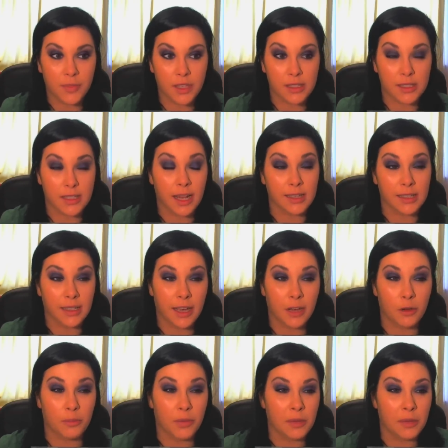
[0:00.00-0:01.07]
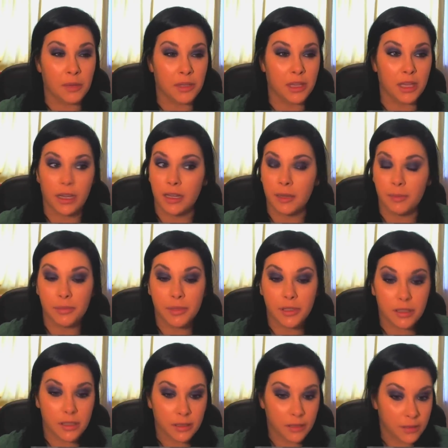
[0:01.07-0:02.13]
standing out, maybe the
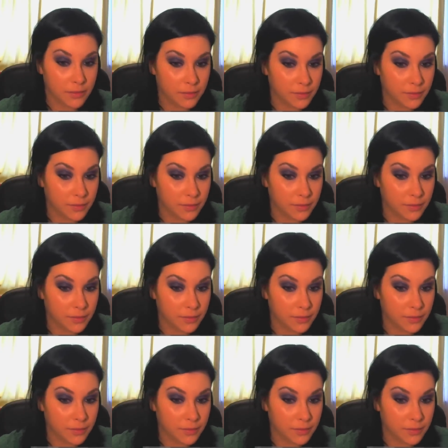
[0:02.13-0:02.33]
lips.